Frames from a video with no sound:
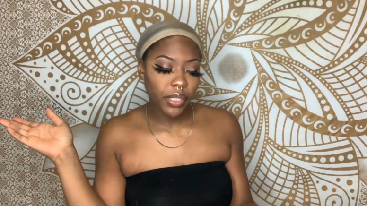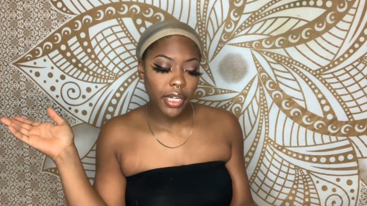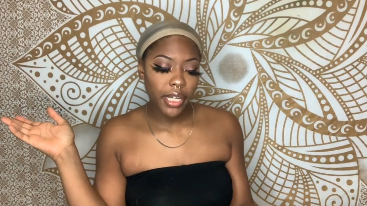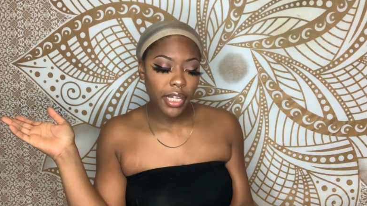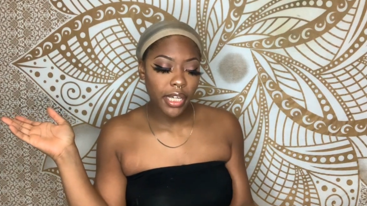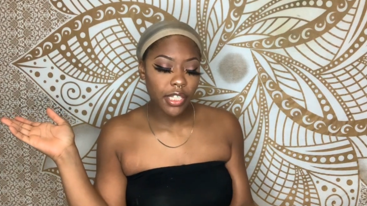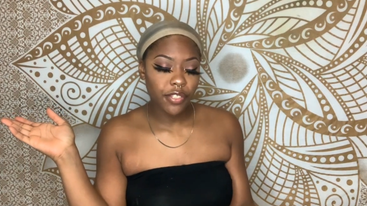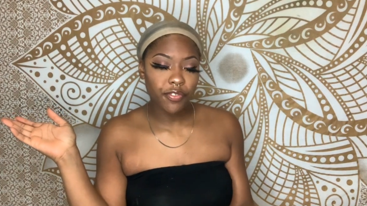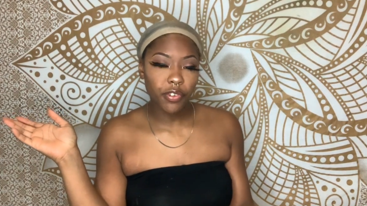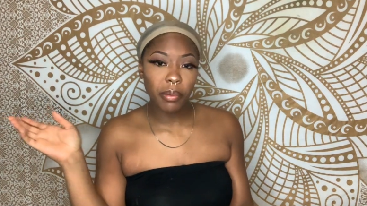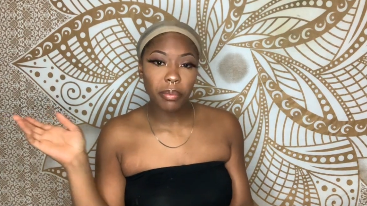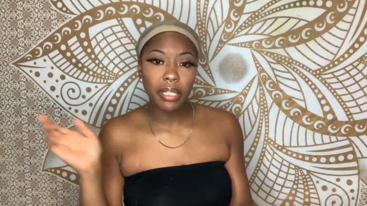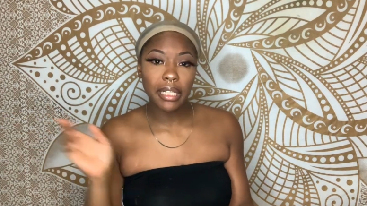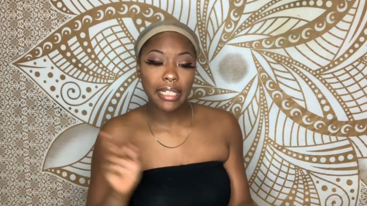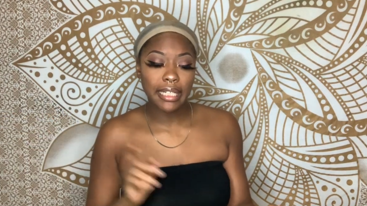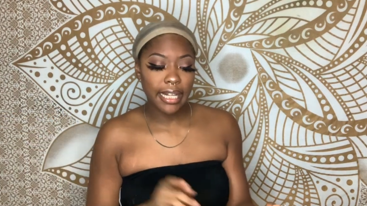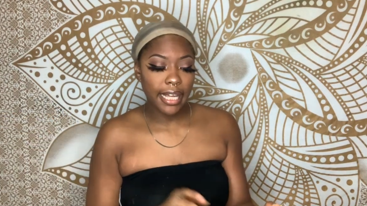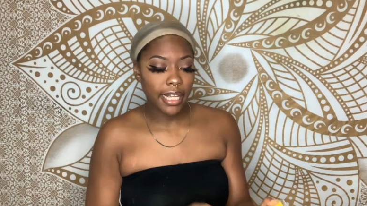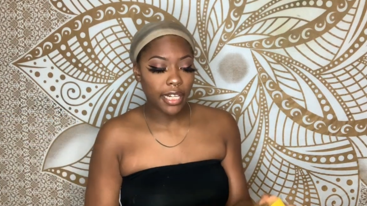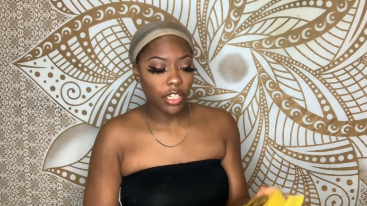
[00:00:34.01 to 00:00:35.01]
It's from the
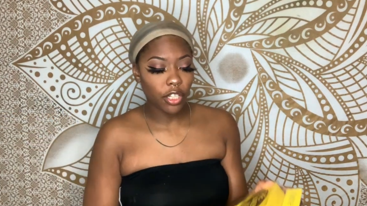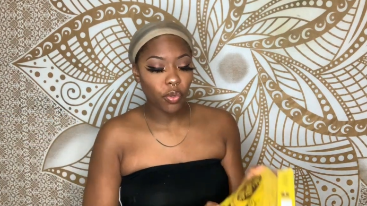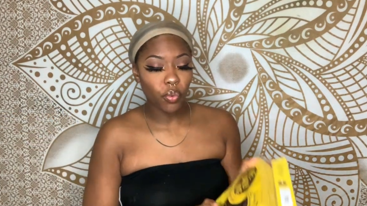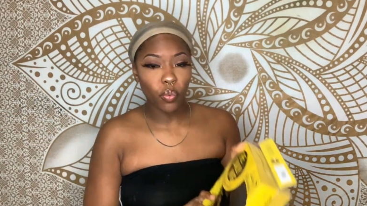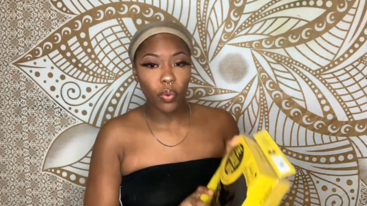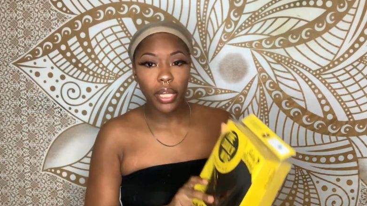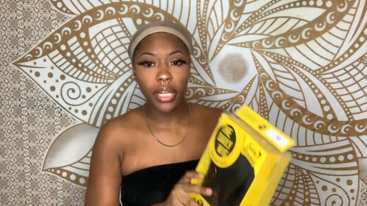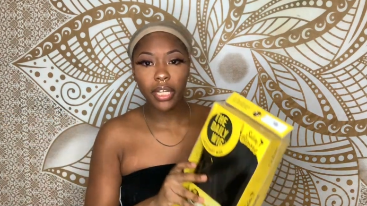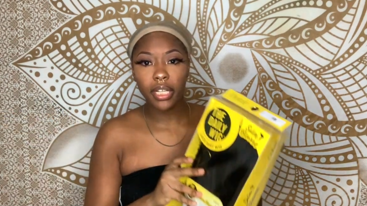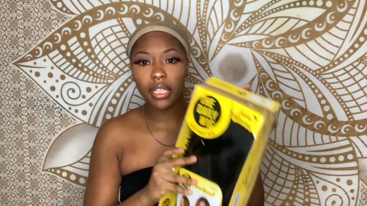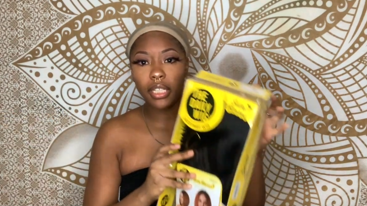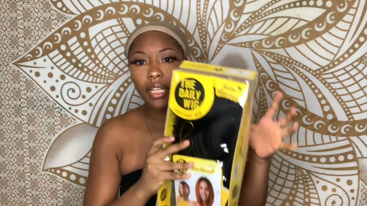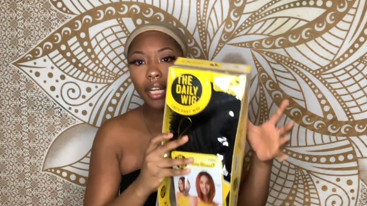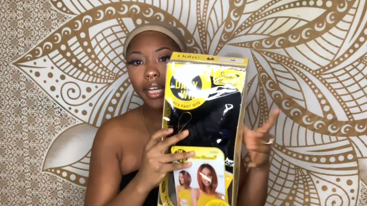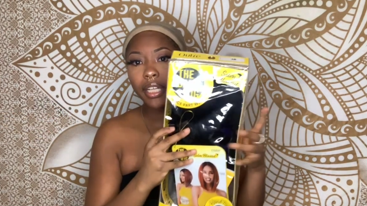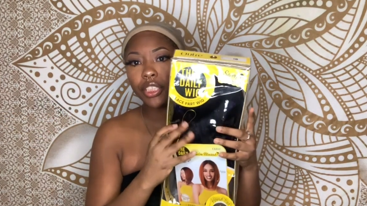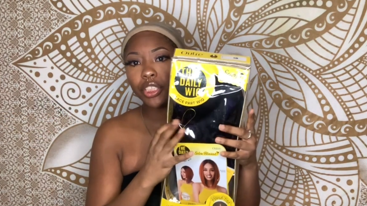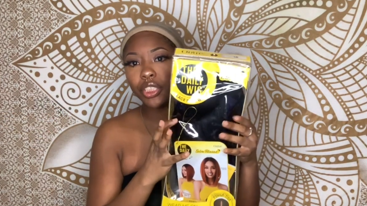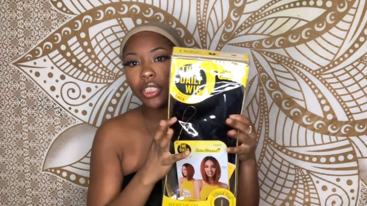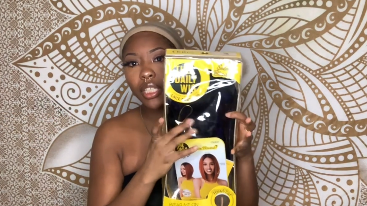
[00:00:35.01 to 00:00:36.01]
Daily Wig
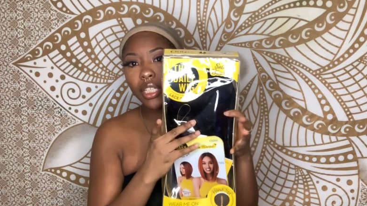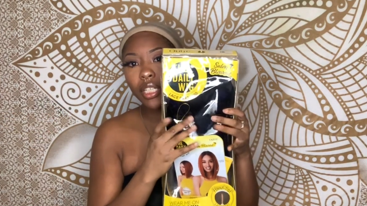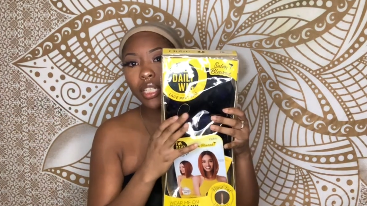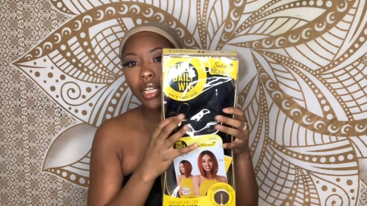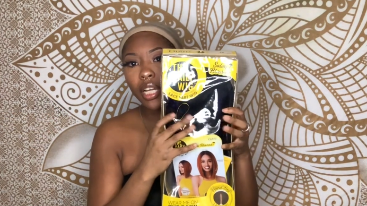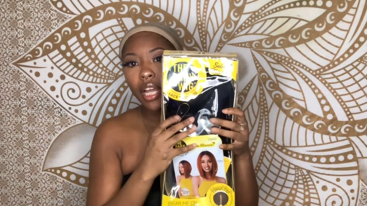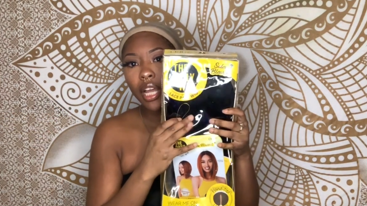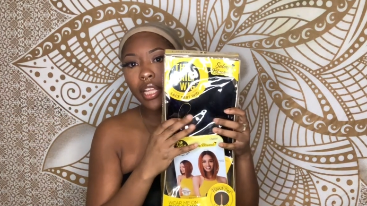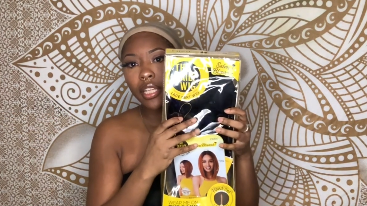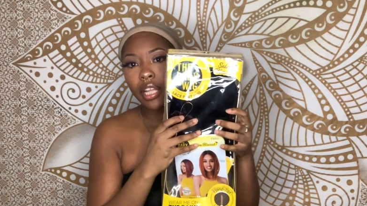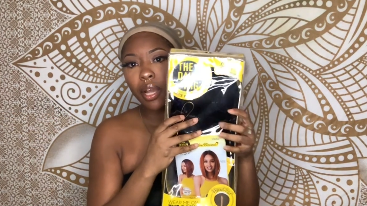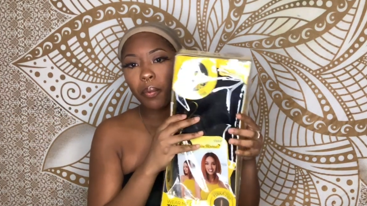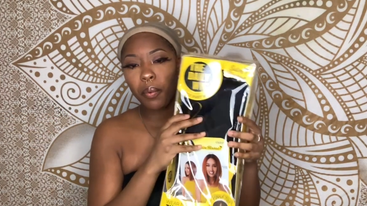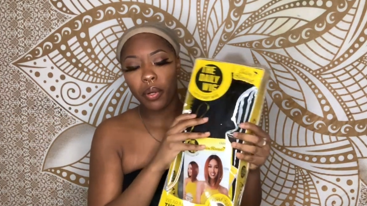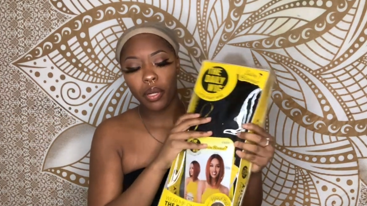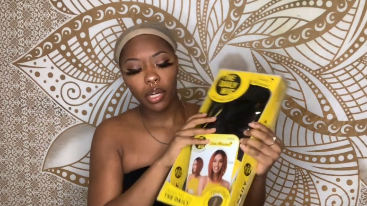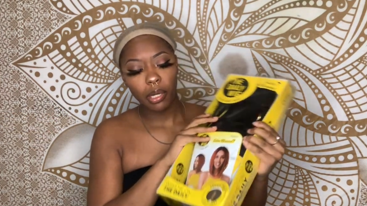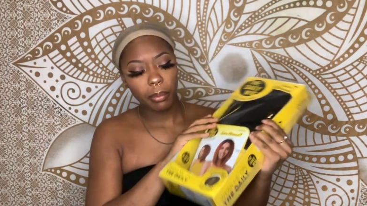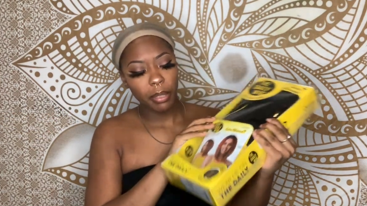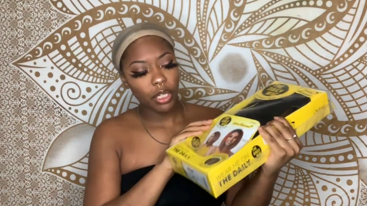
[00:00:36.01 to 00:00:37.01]
Collection that we're
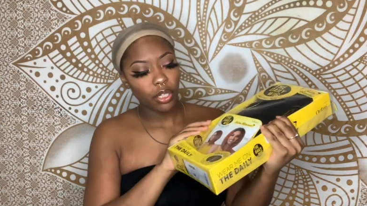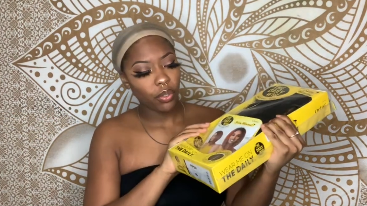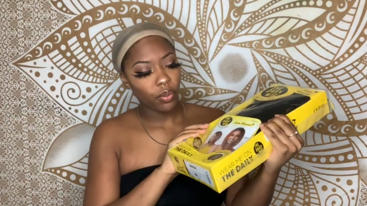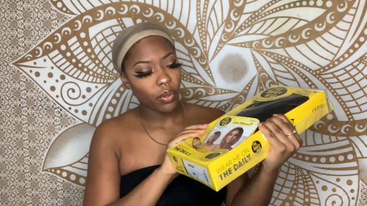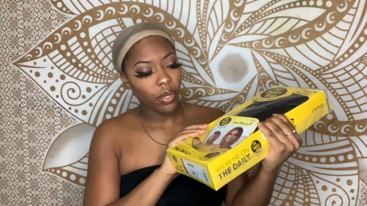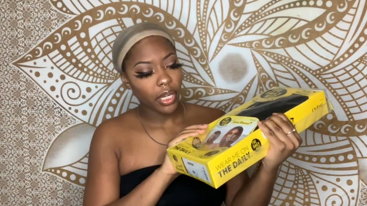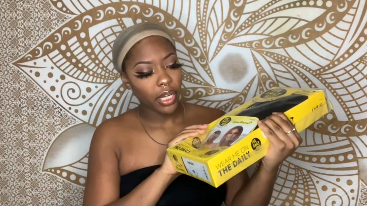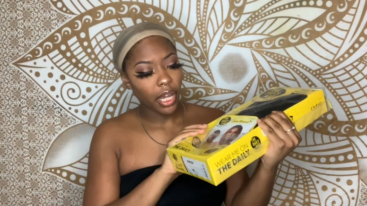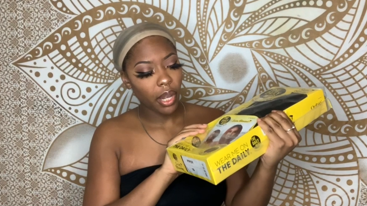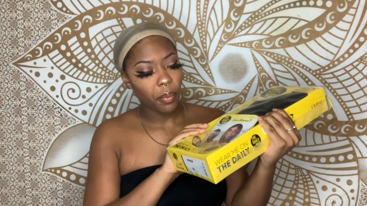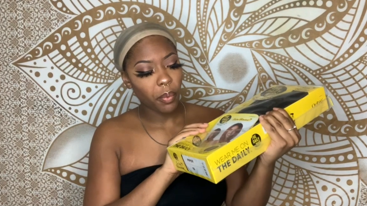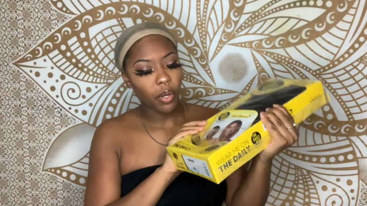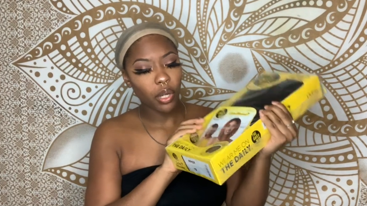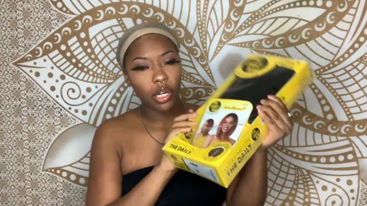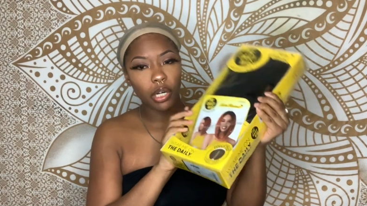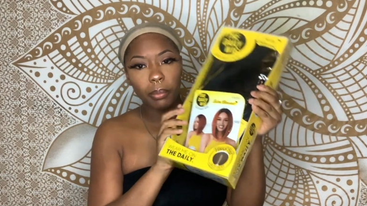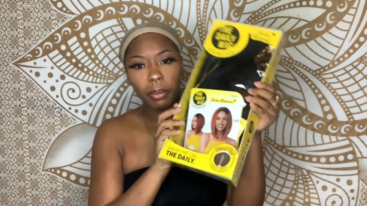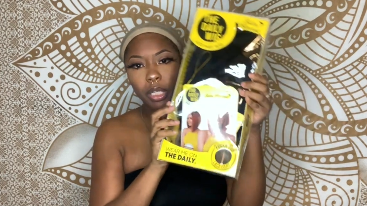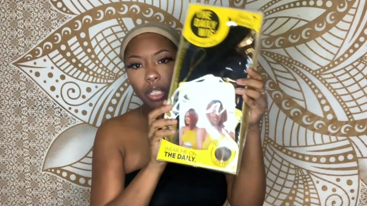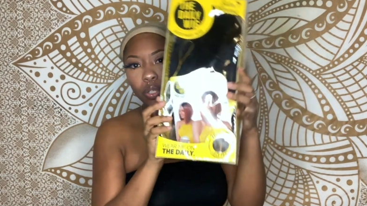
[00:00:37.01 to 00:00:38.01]
going to be doing, and we're going
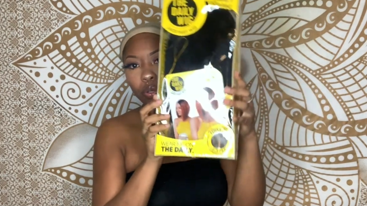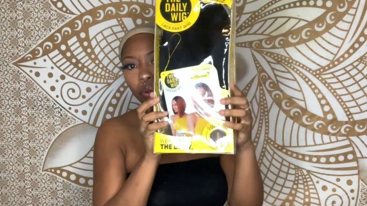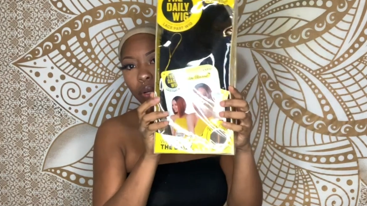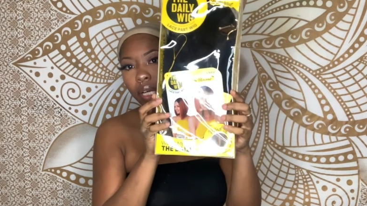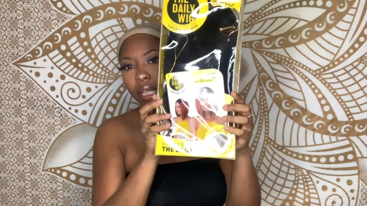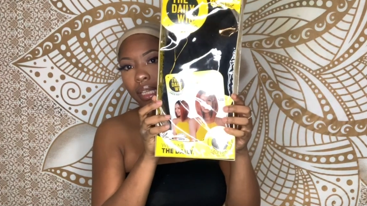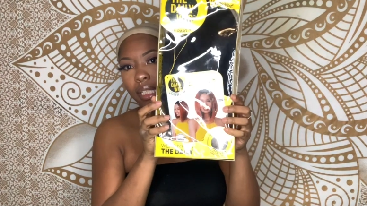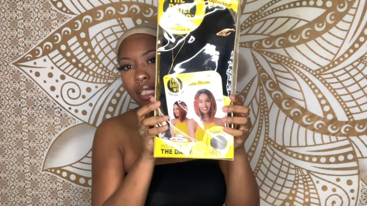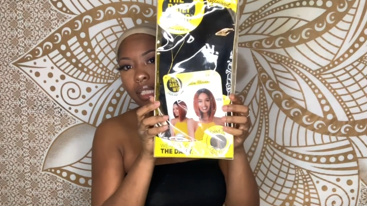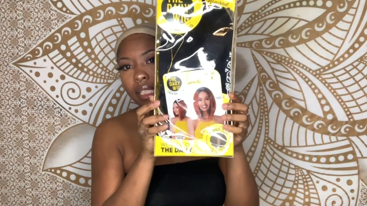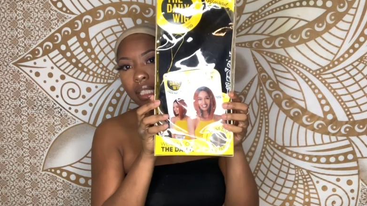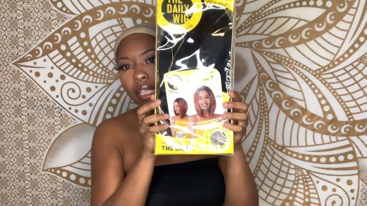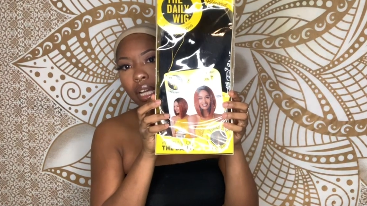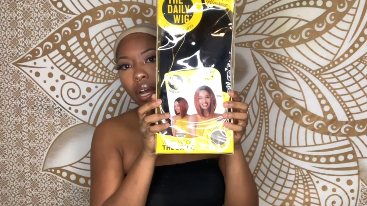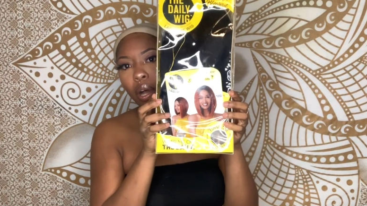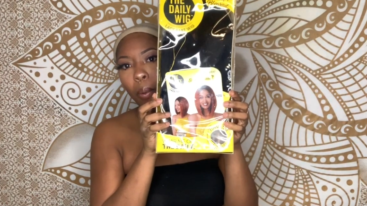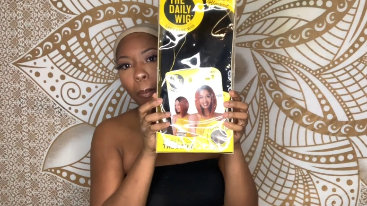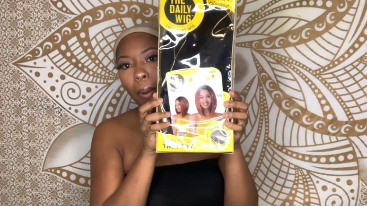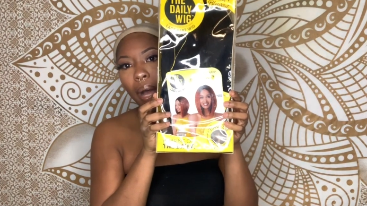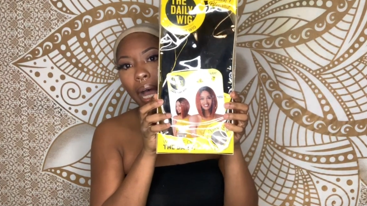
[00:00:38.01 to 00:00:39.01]
to be doing the
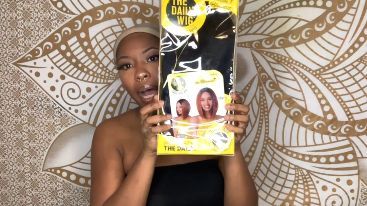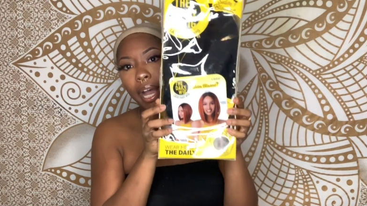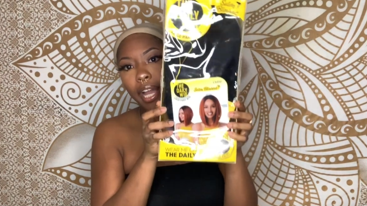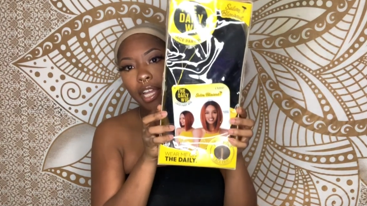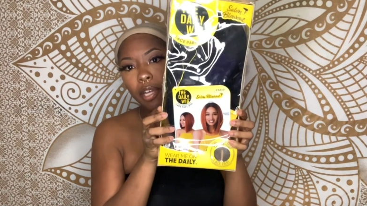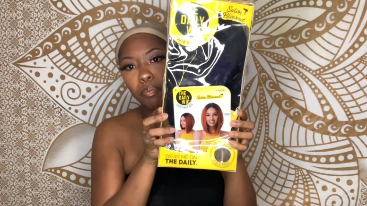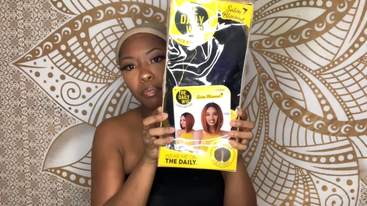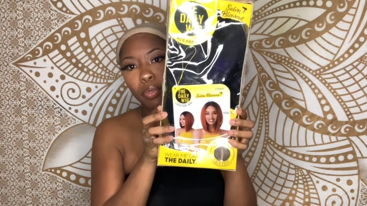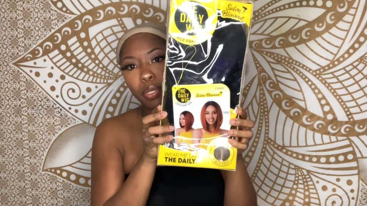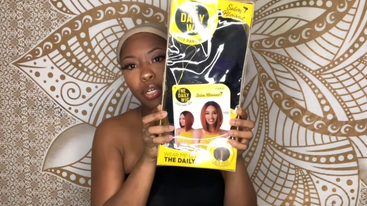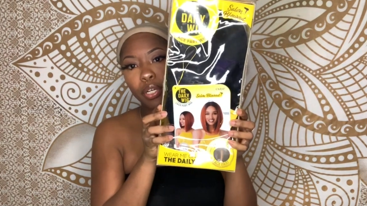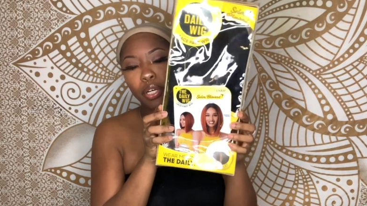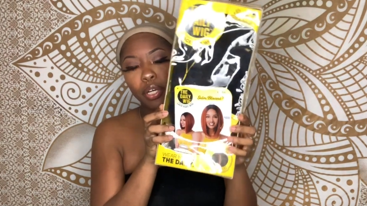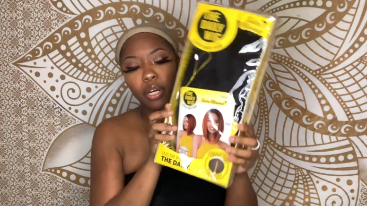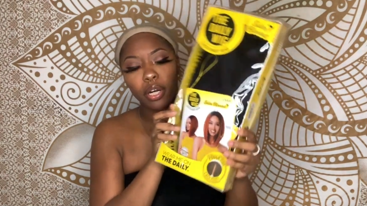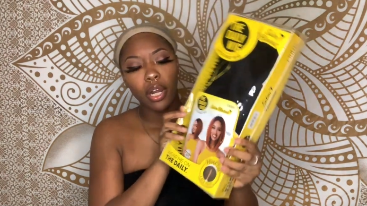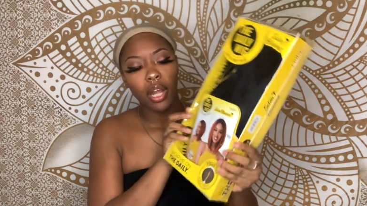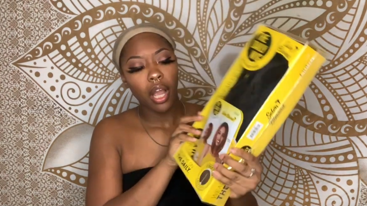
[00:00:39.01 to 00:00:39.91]
style Piper.